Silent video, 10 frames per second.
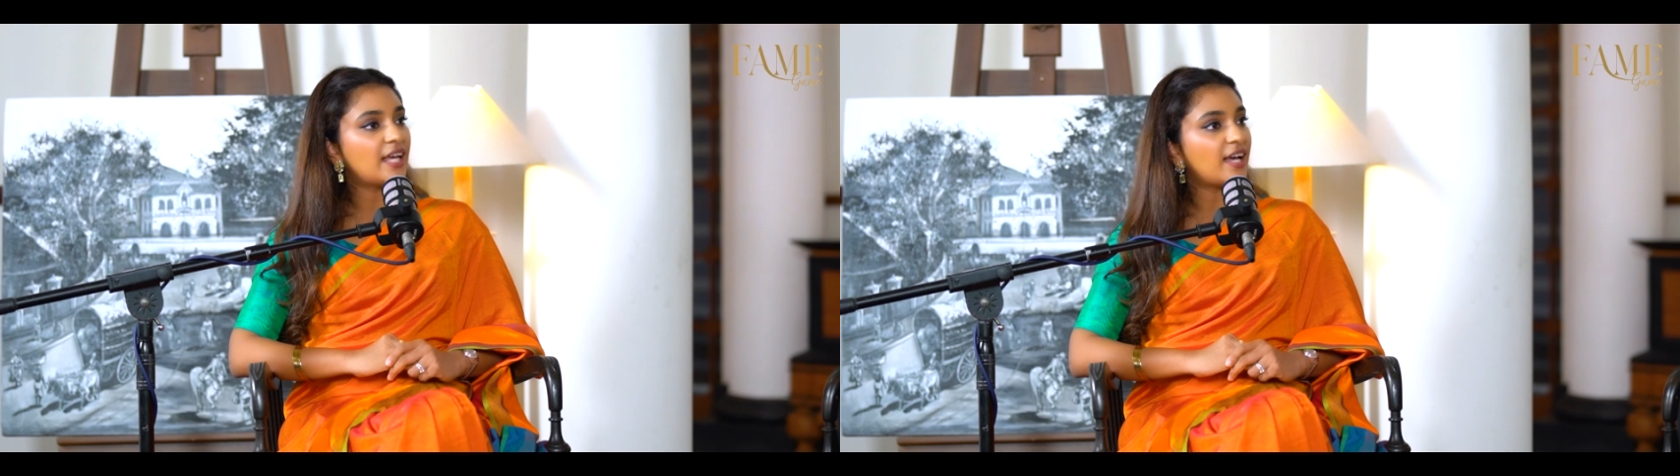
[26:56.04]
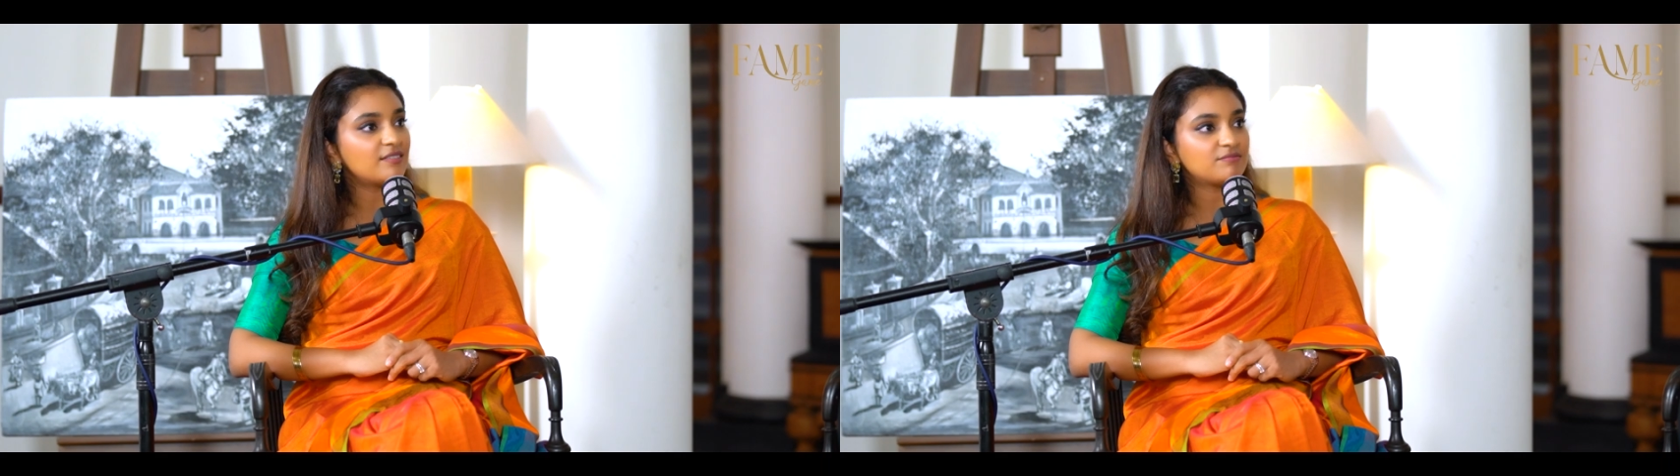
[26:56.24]

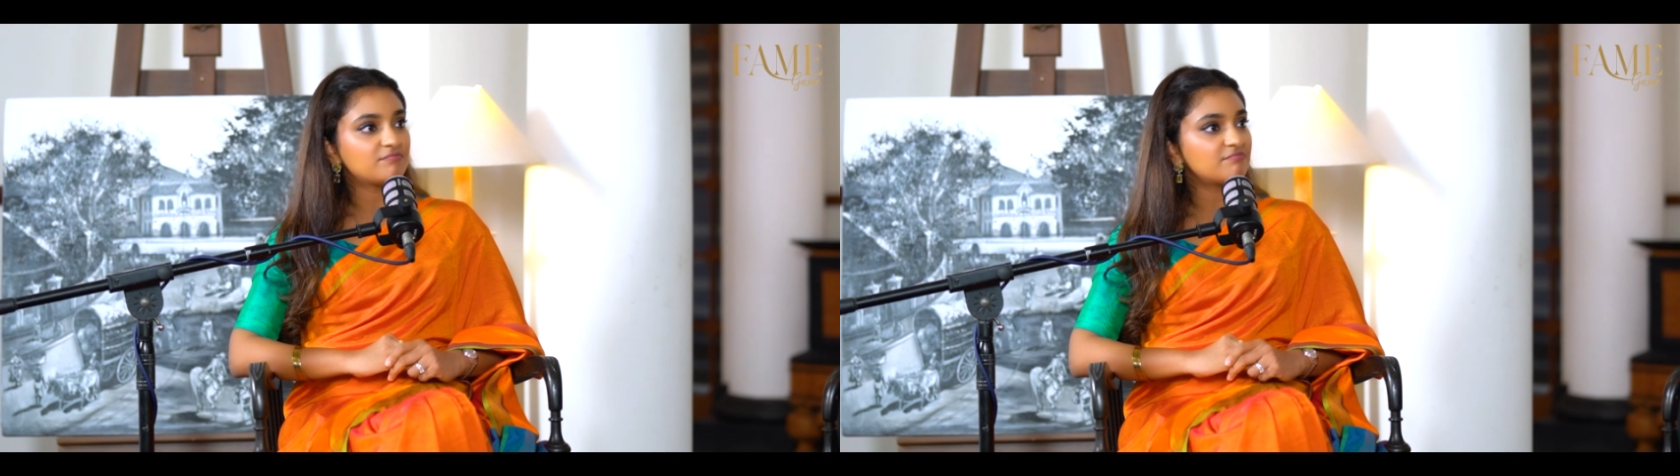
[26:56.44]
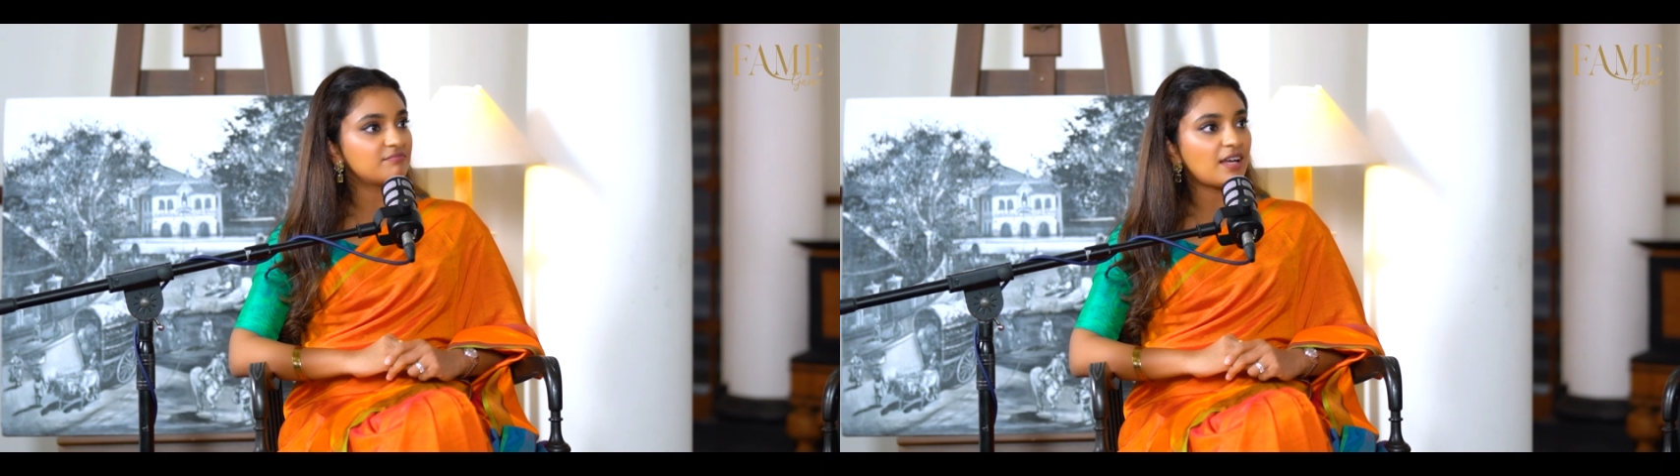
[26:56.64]
Yeah,
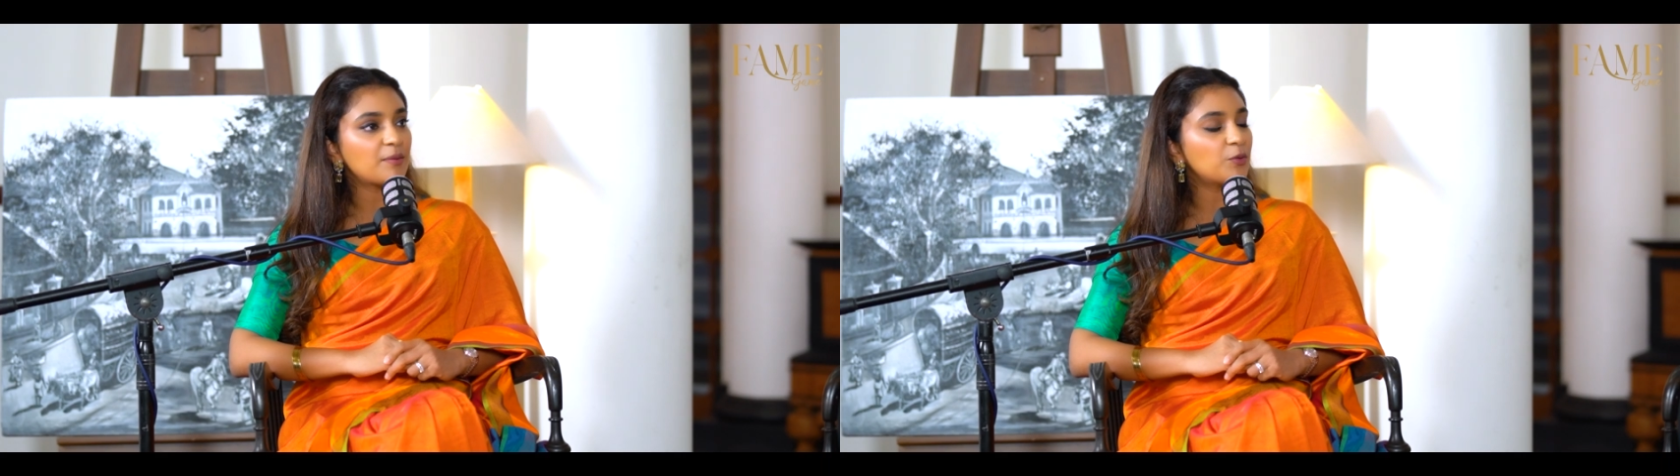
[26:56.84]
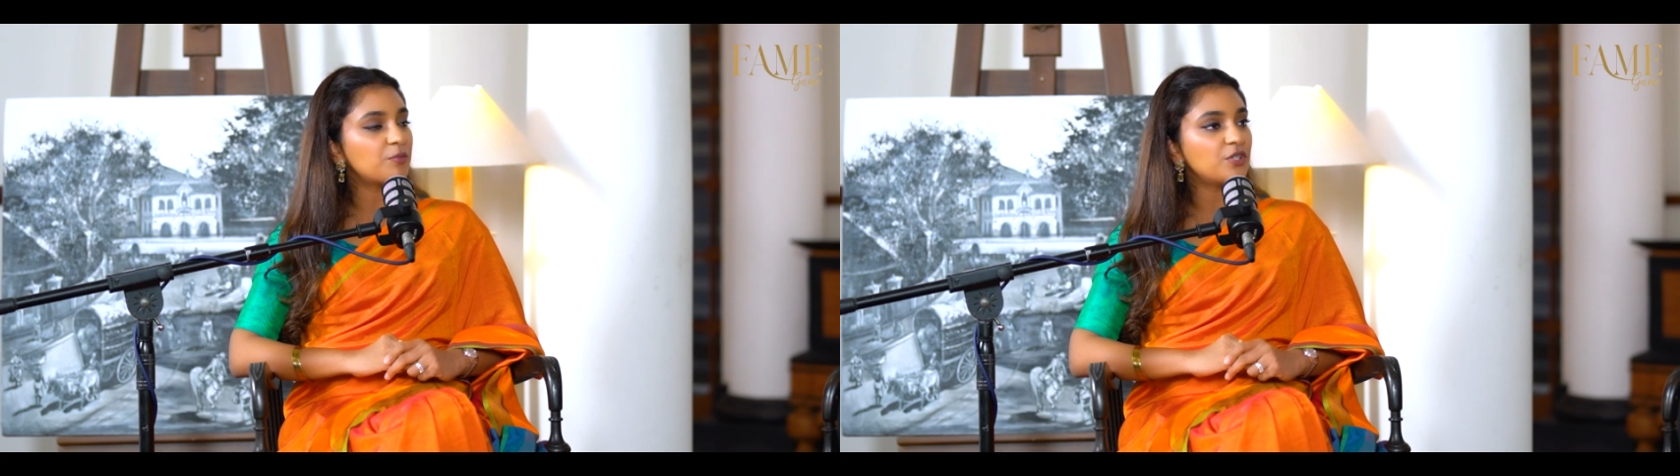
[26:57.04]

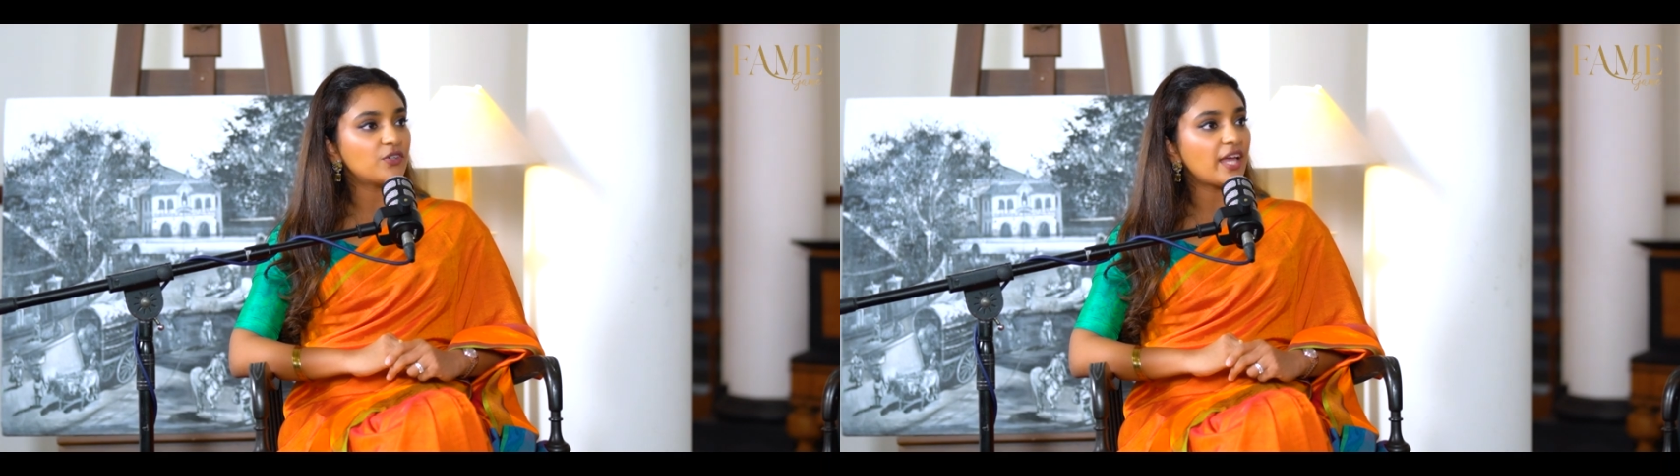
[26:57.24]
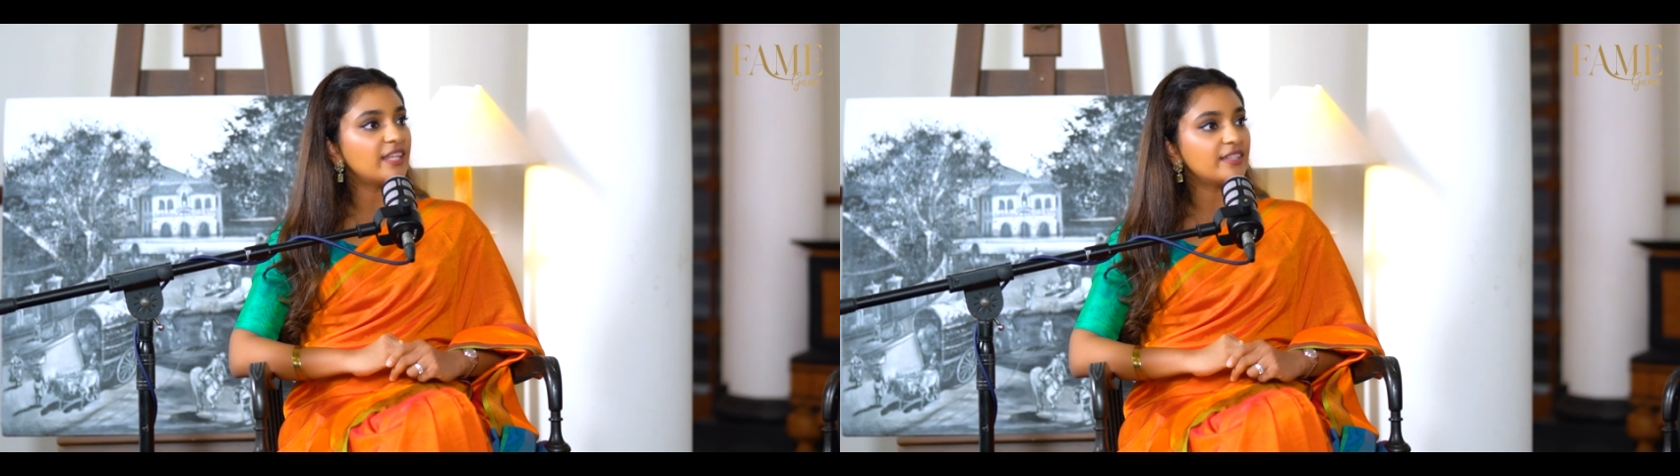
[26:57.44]
I'm open
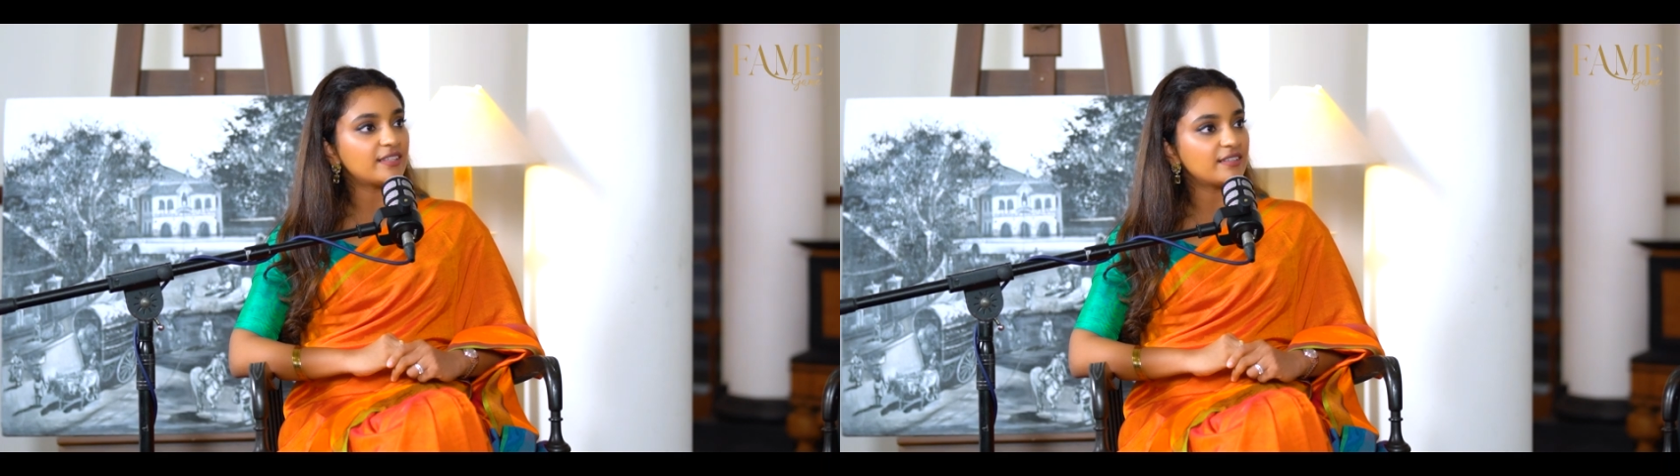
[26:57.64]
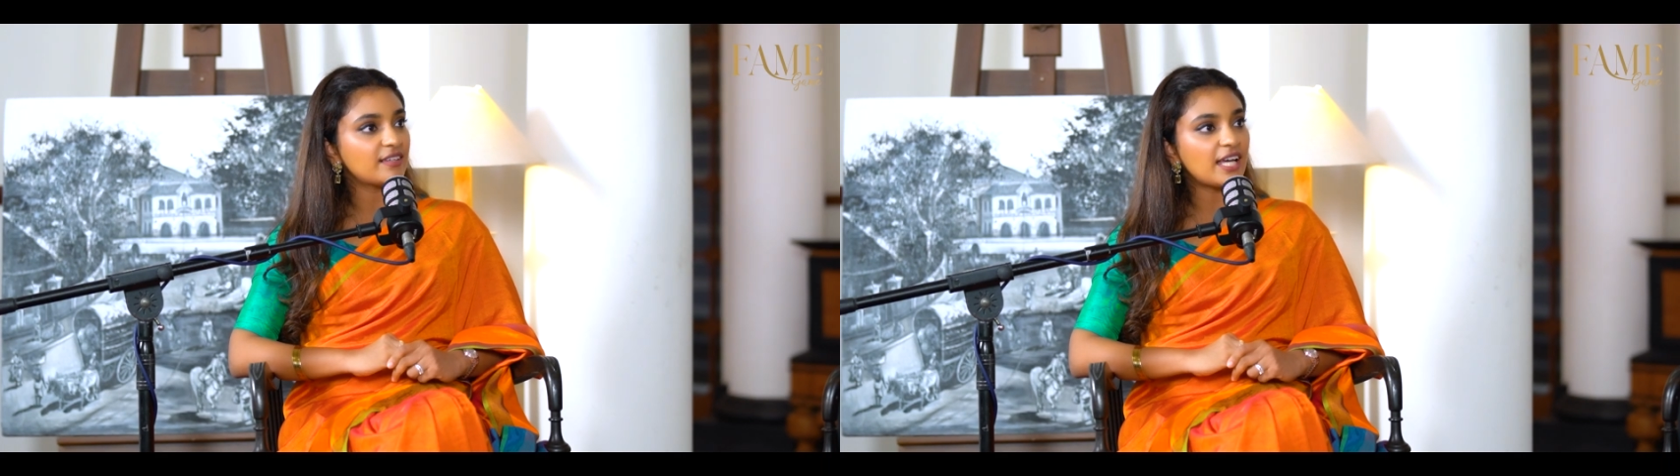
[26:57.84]
to anything.